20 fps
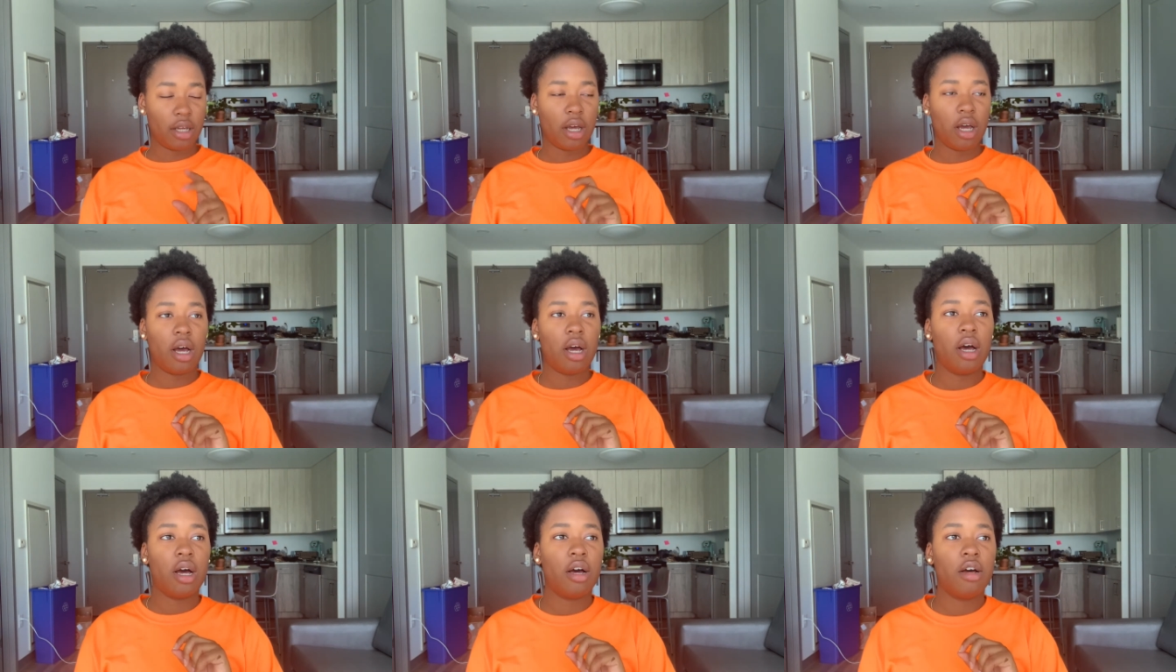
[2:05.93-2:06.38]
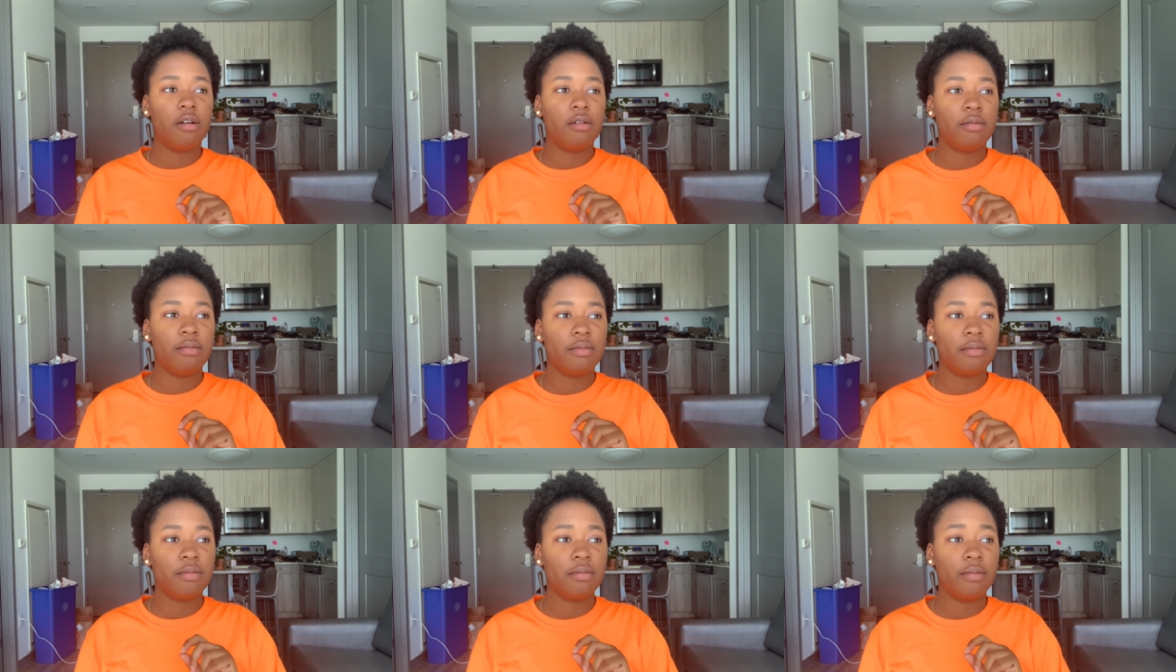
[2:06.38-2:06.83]

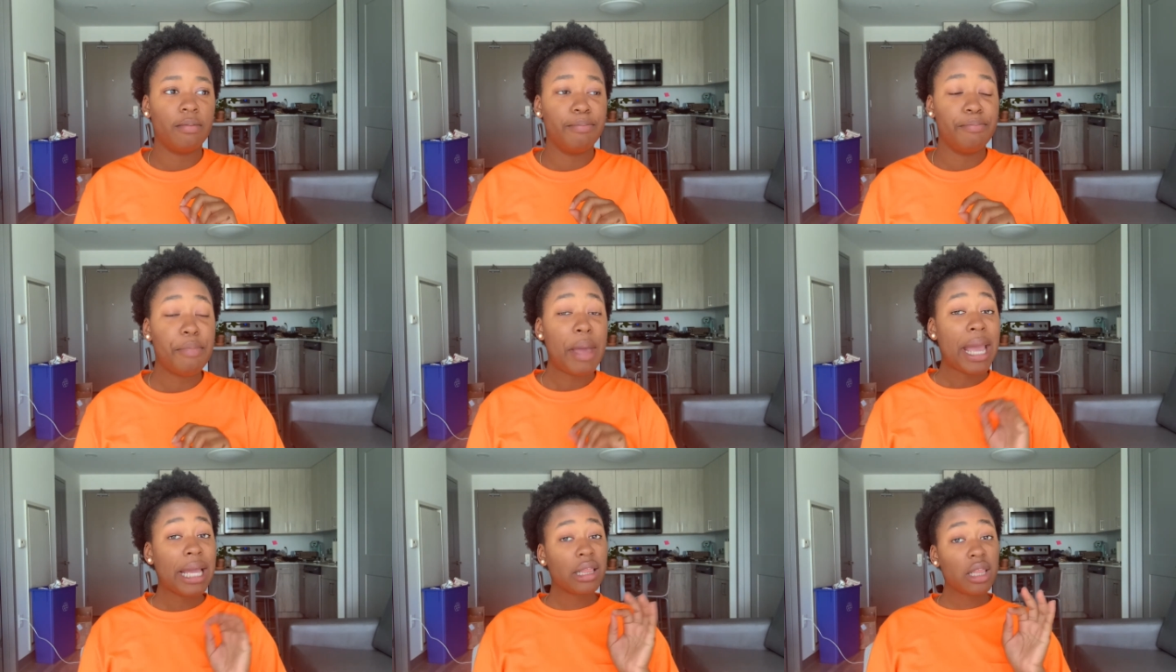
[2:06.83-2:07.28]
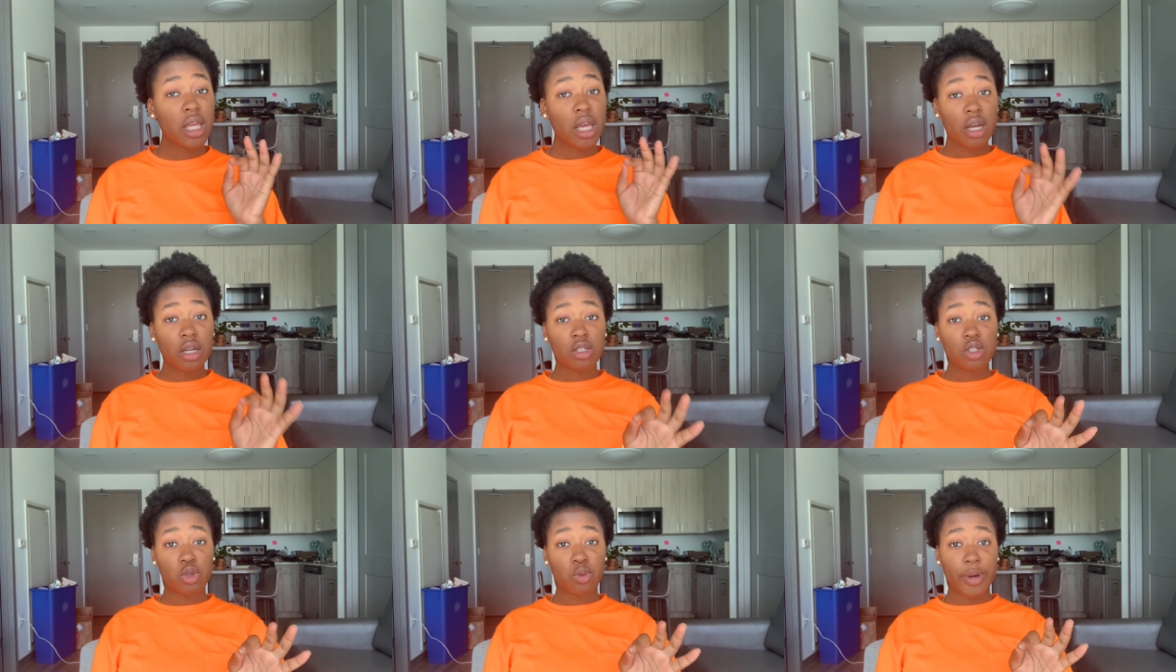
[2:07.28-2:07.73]
um, mainly
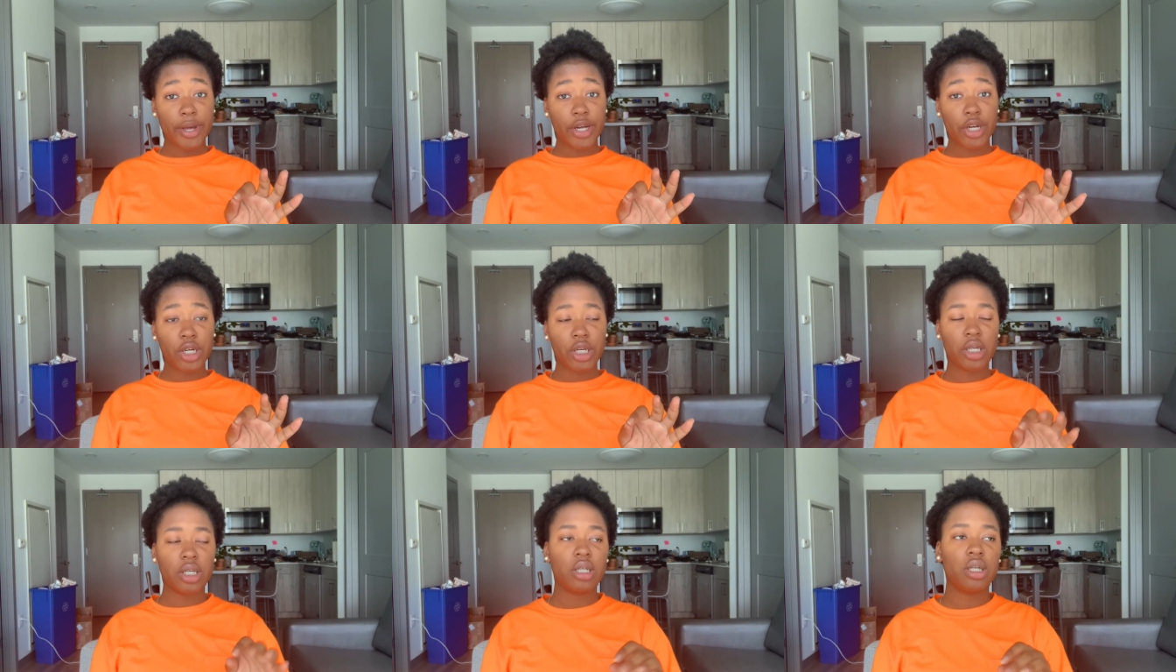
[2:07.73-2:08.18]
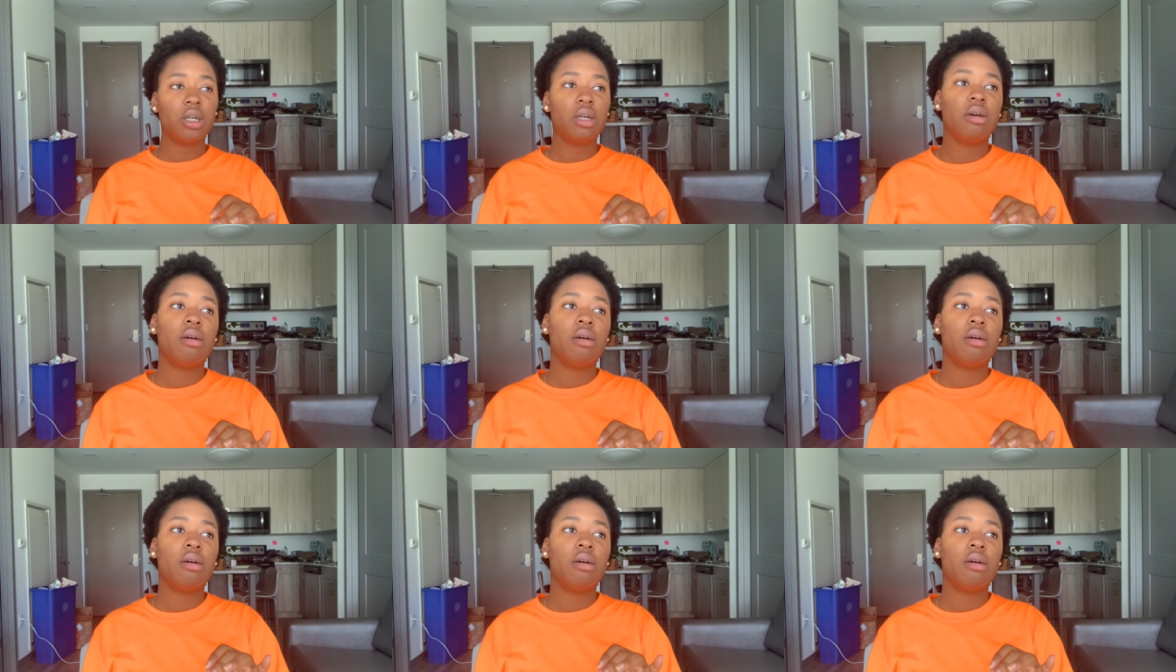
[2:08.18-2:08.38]
on Twitter,